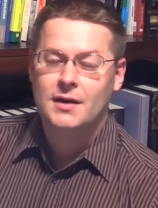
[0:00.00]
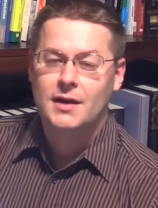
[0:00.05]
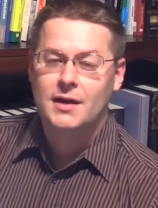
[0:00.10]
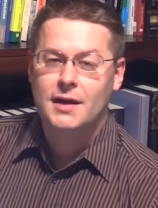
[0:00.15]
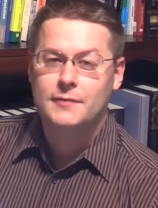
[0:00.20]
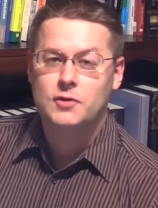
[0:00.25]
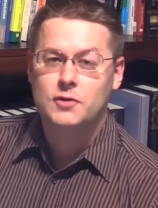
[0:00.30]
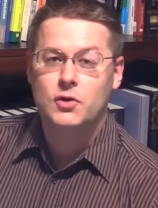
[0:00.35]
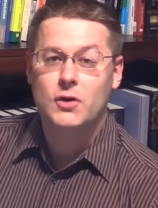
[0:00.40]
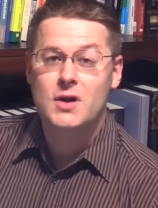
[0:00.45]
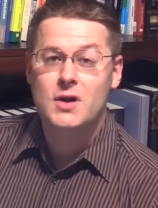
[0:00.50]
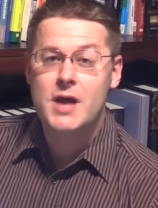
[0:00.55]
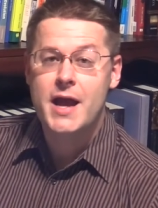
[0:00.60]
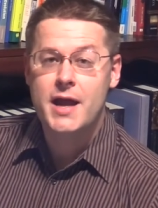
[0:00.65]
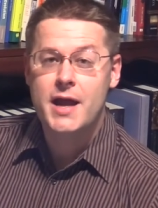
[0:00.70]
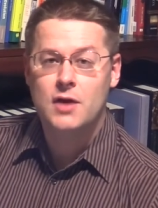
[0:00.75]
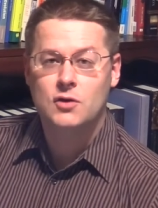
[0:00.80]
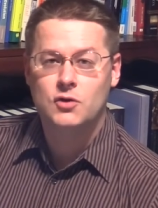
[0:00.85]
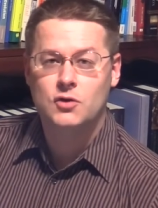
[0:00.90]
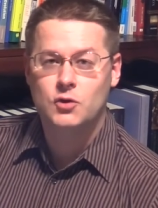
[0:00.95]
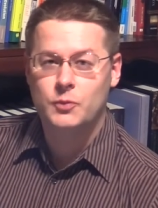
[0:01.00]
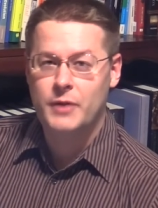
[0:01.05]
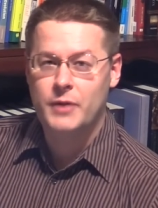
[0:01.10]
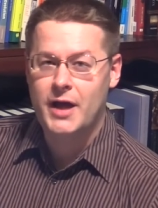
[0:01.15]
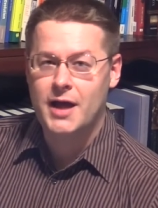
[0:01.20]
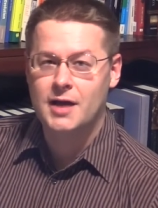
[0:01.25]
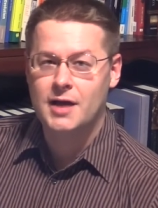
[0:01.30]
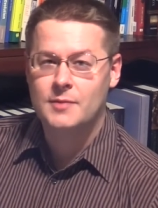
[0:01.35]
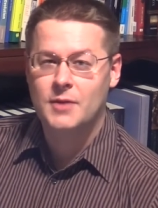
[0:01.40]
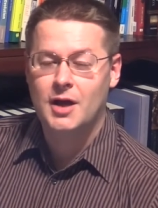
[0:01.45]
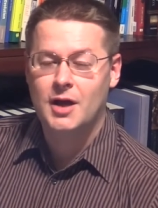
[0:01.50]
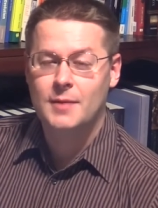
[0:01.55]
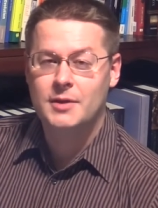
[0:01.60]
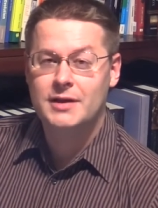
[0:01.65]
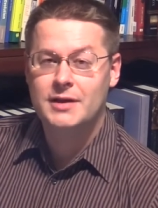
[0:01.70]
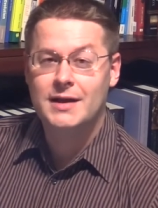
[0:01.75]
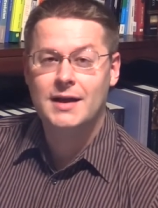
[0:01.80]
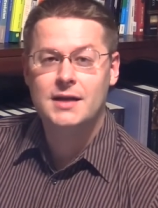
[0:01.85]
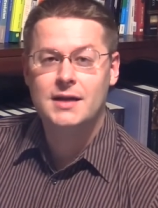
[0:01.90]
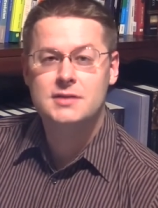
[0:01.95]
After her hair grew back,
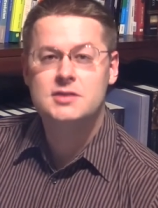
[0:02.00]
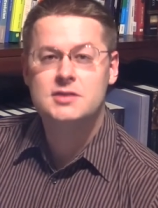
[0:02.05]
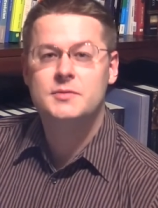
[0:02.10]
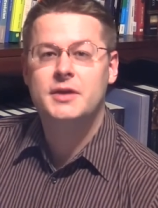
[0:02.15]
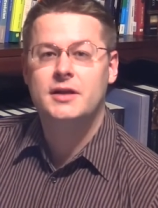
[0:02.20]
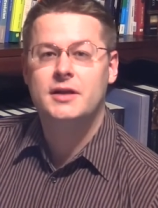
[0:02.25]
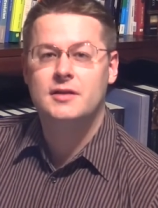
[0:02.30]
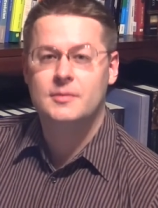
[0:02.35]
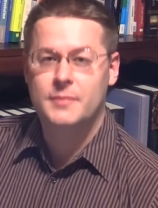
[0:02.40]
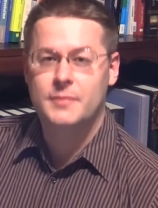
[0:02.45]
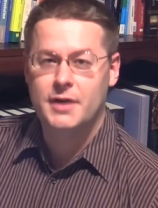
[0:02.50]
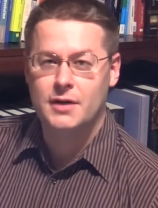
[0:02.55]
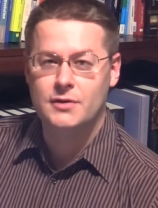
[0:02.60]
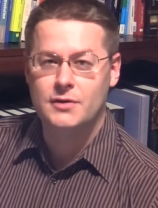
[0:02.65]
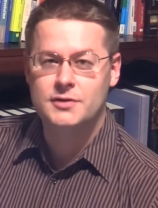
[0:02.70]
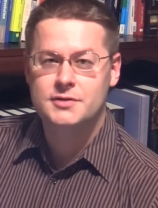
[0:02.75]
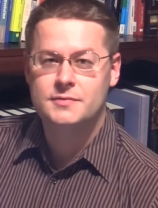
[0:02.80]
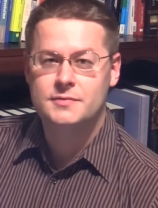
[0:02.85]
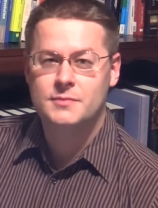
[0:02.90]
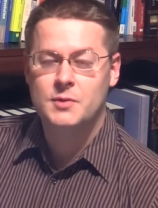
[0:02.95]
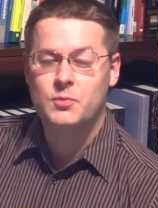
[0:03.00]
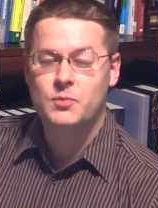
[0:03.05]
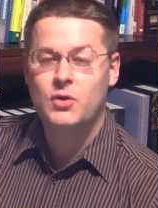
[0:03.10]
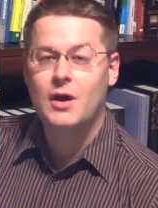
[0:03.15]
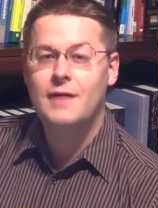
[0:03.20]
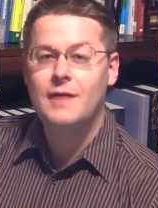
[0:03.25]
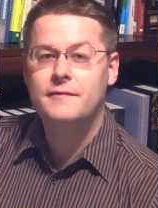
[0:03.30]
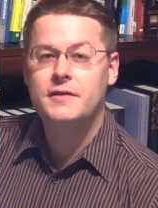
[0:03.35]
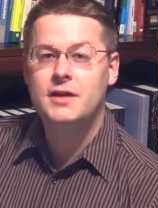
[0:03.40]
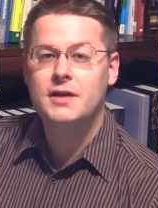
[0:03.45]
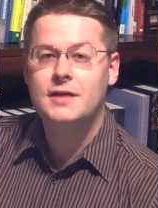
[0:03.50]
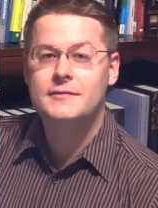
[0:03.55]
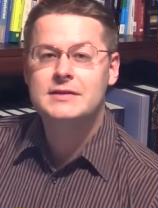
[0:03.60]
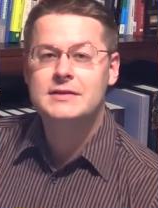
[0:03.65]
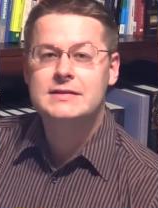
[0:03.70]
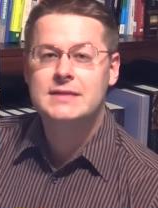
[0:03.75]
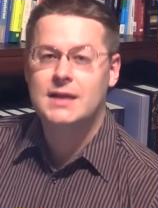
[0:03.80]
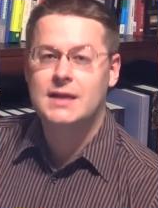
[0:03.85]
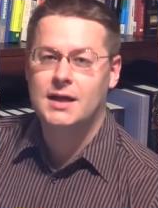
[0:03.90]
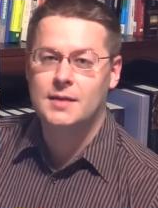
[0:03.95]
Muhammad consummated the marriage. The Prophet of
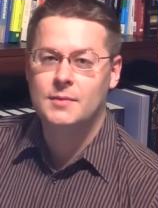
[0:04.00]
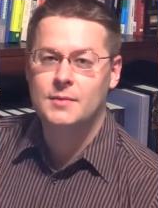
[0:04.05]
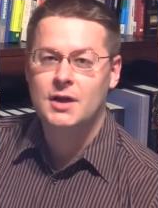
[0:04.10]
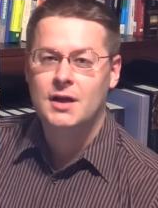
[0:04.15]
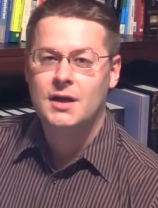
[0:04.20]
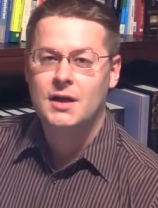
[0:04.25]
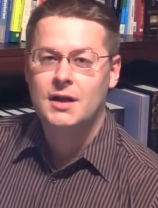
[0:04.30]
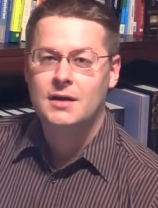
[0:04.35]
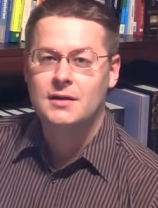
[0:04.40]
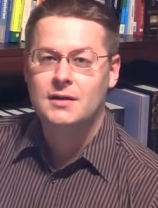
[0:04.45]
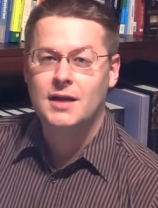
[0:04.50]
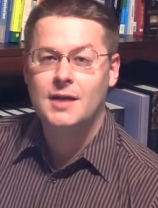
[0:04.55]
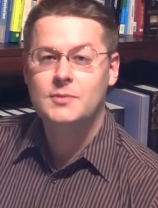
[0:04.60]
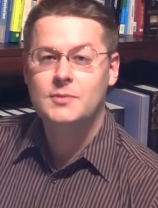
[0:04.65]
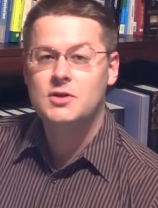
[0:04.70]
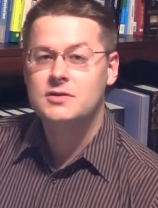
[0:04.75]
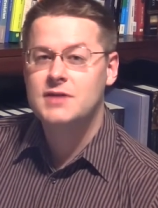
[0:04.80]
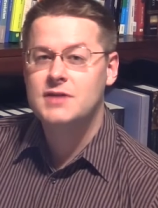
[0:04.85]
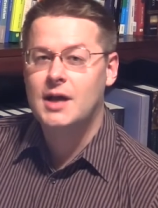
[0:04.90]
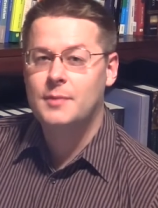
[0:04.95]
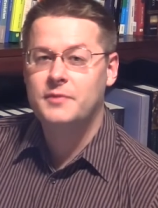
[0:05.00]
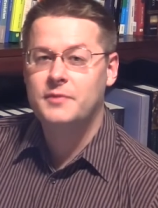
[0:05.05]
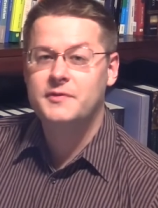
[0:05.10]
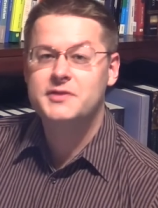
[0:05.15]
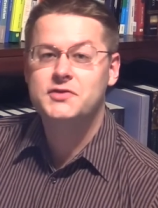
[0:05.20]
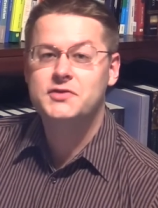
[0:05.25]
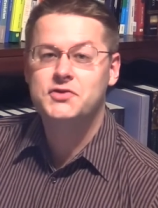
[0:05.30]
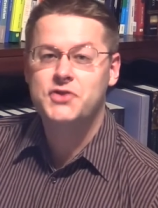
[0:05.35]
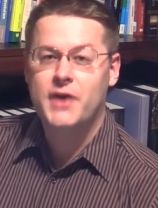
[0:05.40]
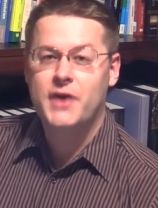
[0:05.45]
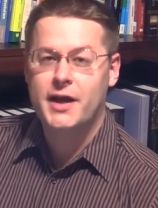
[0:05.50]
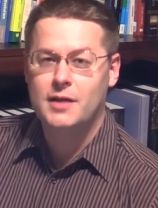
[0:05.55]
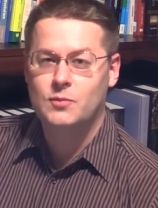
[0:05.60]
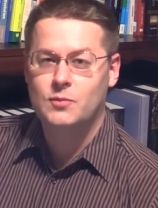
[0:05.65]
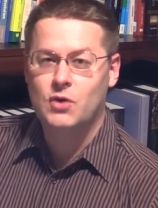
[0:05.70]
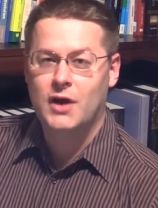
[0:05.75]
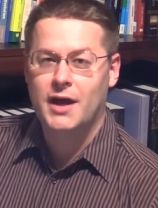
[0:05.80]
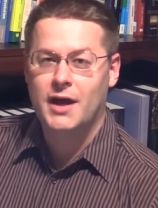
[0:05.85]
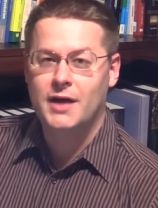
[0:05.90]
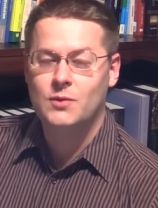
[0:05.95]
Islam climbed on top of his child
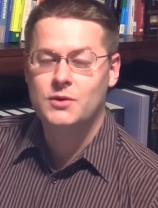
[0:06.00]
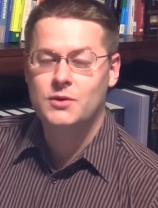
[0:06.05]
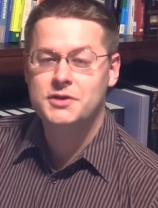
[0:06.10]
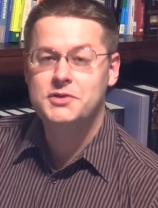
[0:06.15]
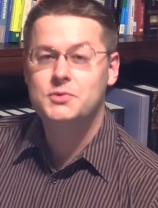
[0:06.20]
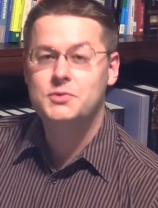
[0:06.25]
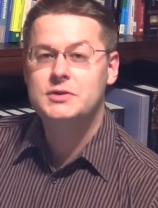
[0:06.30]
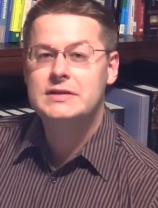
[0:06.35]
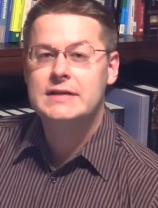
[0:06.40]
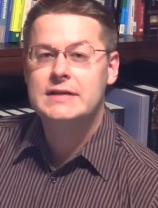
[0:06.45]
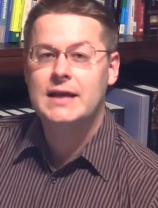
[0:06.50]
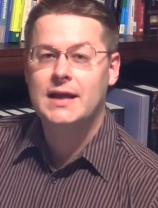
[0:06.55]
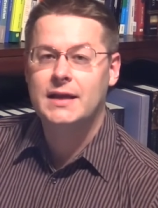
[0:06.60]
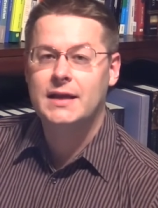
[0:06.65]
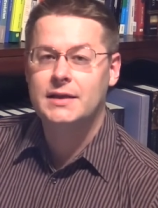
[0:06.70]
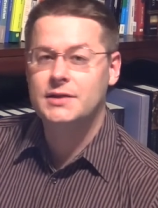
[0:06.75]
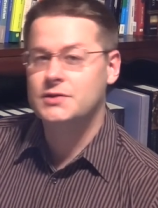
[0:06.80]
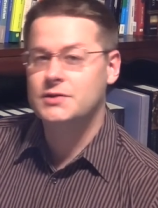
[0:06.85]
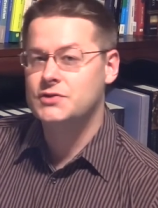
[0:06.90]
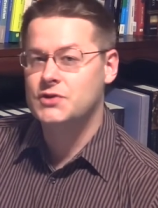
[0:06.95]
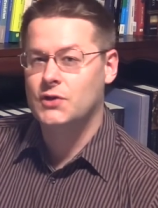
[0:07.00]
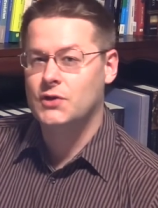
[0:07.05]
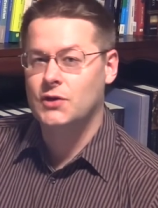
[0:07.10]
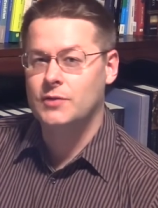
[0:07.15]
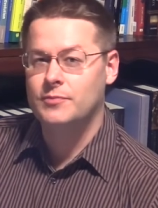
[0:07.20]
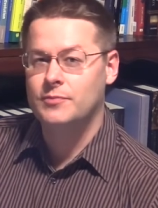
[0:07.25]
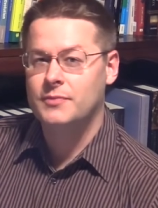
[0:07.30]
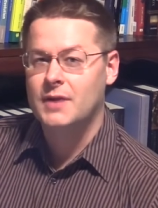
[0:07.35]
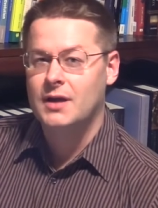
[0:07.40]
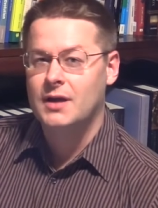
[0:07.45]
bride when she was nine years old.